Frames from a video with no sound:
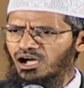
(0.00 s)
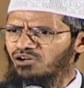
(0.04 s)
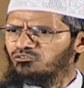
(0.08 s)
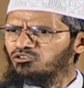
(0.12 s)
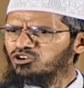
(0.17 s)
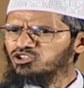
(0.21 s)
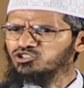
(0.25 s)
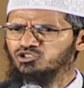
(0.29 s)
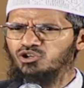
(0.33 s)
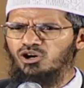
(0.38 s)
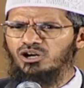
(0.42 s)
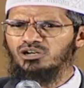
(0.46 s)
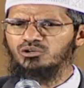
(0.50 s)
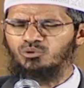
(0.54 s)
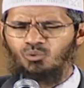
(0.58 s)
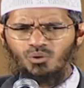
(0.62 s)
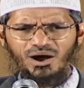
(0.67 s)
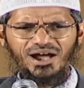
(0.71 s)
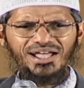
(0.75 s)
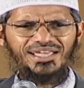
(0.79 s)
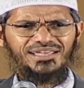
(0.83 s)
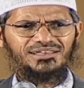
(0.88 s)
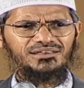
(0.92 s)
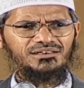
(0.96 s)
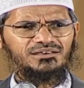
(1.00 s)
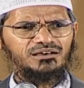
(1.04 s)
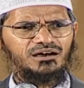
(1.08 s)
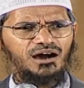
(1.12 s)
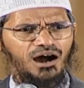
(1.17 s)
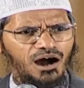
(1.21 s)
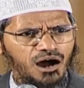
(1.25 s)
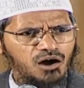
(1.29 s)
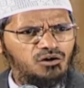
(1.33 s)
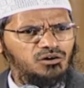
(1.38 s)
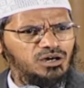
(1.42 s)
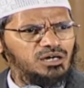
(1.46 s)
I was shocked. Why?
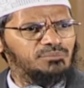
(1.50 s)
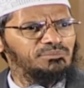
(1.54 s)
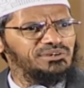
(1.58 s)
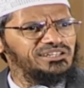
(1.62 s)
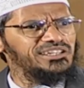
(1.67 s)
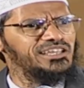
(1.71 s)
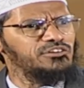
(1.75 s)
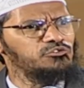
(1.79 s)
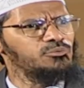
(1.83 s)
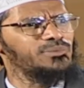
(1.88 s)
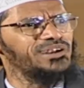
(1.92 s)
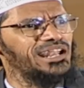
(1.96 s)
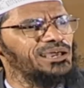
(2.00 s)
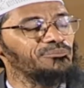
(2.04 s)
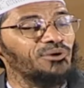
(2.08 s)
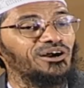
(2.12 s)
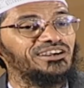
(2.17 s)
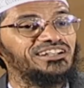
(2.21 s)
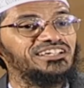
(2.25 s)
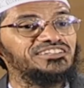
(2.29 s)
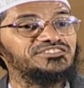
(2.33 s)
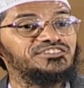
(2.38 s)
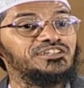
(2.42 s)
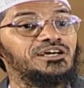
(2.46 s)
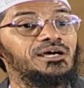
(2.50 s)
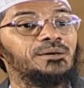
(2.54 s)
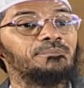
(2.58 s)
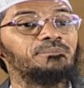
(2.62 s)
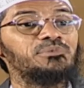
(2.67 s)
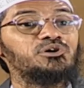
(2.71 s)
How come Indian women are modest?